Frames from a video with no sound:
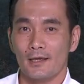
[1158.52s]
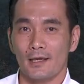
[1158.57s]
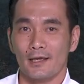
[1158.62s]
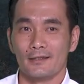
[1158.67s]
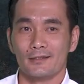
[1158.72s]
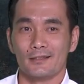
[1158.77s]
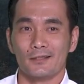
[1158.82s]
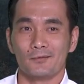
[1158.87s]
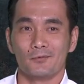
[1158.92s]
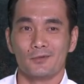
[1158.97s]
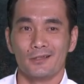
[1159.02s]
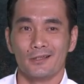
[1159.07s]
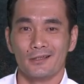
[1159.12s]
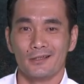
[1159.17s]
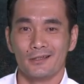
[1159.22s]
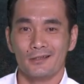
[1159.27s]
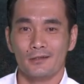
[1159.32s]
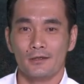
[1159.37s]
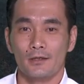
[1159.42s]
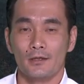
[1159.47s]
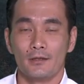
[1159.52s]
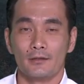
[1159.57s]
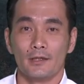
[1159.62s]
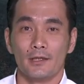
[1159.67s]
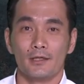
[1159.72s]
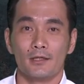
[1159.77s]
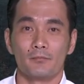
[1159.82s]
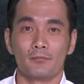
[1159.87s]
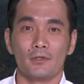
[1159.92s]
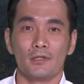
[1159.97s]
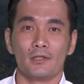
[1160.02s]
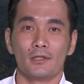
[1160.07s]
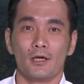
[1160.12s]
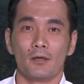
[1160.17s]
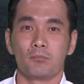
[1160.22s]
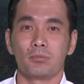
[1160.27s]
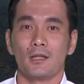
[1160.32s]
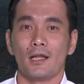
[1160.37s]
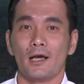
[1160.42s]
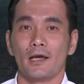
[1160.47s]
and tip cleaning, they can be
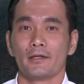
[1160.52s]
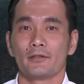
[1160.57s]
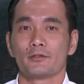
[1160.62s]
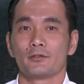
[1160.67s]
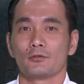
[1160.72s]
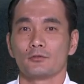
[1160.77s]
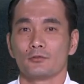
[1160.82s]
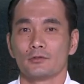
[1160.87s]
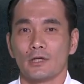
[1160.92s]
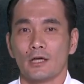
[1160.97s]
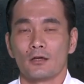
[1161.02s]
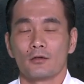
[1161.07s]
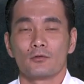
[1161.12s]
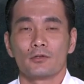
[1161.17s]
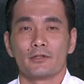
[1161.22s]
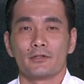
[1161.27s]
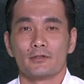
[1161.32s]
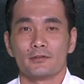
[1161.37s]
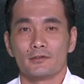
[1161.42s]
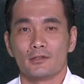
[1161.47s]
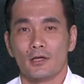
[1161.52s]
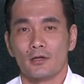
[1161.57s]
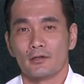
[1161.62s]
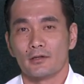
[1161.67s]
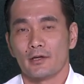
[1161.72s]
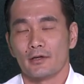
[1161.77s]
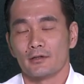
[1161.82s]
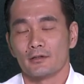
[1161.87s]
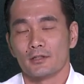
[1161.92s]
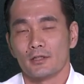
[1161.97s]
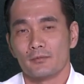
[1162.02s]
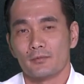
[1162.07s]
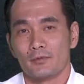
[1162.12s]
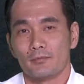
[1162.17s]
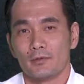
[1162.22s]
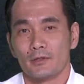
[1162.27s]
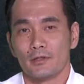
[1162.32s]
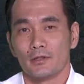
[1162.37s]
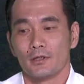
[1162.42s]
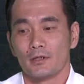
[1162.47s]
applied to not only your soldering iron tips,
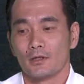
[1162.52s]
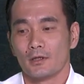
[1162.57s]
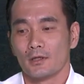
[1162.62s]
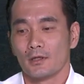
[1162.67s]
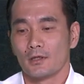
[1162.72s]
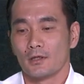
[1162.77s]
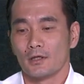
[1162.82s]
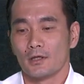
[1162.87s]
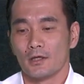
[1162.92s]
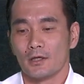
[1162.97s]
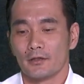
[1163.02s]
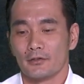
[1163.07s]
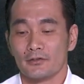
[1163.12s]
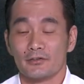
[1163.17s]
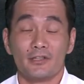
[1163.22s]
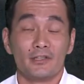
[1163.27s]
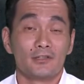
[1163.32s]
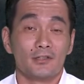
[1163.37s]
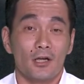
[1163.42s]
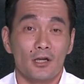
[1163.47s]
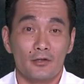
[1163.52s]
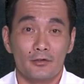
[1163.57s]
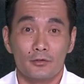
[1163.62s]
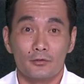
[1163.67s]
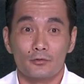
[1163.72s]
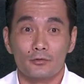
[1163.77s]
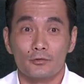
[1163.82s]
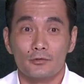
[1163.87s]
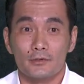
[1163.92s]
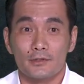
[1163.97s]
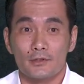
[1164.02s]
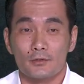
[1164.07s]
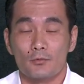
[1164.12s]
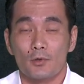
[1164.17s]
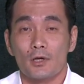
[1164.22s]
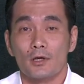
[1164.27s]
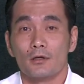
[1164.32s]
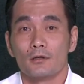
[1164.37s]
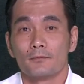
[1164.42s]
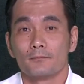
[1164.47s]
but your desoldering tools as
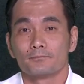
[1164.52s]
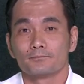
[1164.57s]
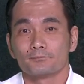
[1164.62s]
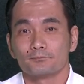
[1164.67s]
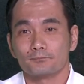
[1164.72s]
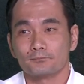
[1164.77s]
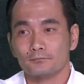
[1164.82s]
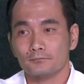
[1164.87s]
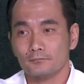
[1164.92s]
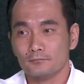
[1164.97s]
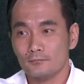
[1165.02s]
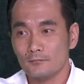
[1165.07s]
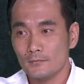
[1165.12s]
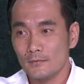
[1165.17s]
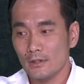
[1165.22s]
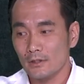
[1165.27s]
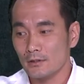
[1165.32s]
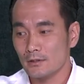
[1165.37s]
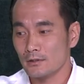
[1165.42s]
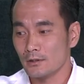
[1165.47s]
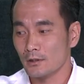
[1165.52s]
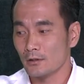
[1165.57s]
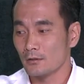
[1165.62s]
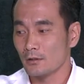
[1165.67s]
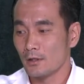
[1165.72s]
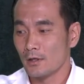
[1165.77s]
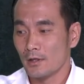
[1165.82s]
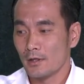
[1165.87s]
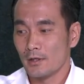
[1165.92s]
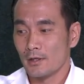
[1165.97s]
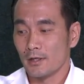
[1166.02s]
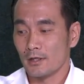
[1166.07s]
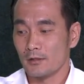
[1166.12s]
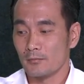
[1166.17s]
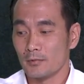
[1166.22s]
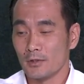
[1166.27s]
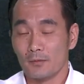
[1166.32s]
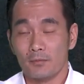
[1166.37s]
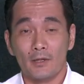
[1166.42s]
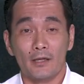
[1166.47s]
well. So it can
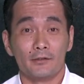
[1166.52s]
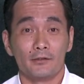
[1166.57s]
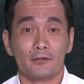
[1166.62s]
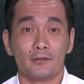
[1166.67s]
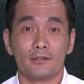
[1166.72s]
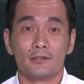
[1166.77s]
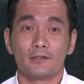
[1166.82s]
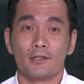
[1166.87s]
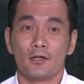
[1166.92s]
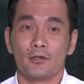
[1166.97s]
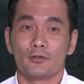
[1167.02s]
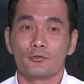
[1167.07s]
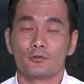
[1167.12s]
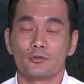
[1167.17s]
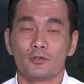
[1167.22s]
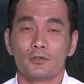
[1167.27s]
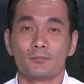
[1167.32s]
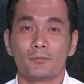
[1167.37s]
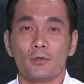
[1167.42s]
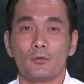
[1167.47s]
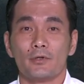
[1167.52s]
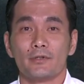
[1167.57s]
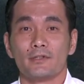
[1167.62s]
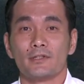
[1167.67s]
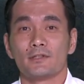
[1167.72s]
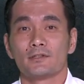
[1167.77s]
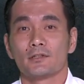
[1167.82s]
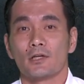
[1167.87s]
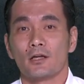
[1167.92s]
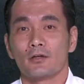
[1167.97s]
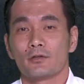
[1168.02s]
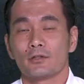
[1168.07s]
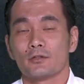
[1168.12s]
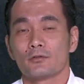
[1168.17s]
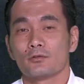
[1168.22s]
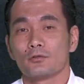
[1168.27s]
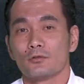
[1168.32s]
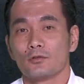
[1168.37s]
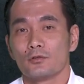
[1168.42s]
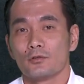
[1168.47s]
be applied to desoldering tools, but with desoldering
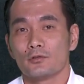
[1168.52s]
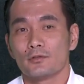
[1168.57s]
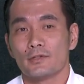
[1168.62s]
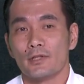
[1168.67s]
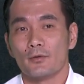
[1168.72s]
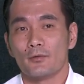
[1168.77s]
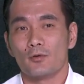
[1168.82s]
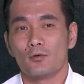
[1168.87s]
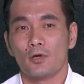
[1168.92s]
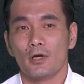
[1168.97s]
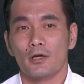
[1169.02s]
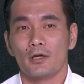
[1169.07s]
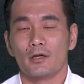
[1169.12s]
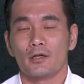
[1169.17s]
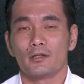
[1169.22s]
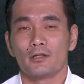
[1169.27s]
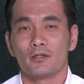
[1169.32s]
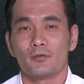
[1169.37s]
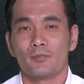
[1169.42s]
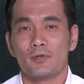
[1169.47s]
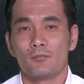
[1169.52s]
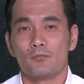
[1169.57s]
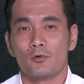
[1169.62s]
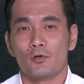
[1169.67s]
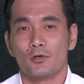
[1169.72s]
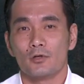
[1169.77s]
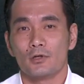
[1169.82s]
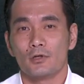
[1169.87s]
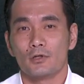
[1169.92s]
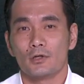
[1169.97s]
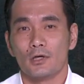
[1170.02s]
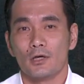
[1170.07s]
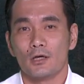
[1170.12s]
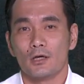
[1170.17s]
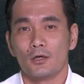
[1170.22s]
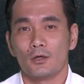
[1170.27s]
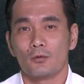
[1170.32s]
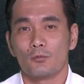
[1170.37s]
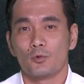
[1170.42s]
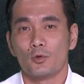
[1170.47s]
tools, they require a little bit
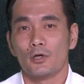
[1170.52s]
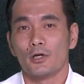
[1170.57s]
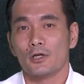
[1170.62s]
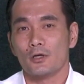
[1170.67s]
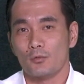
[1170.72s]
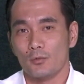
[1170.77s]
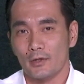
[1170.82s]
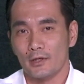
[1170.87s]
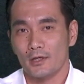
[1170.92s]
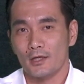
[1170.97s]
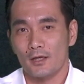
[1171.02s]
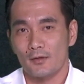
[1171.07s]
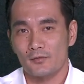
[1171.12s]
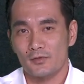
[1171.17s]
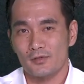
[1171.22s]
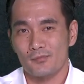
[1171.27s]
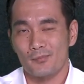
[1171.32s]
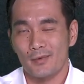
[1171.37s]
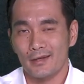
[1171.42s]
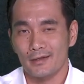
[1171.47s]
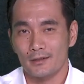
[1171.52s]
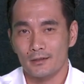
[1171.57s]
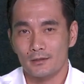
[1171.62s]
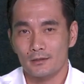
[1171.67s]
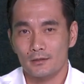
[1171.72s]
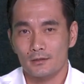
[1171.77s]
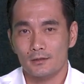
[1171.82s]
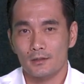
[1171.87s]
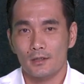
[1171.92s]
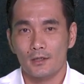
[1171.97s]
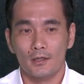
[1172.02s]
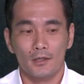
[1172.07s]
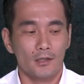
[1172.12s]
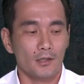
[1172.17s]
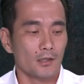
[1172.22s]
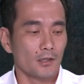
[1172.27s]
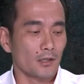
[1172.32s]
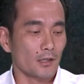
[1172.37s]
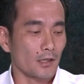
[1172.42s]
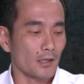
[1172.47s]
more work when it comes to maintenance.
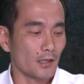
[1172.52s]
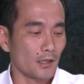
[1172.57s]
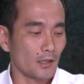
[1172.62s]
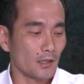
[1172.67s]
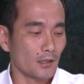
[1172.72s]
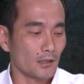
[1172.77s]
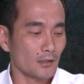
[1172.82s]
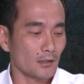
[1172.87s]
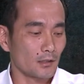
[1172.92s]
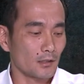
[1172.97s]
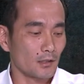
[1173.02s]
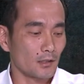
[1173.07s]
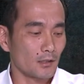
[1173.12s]
And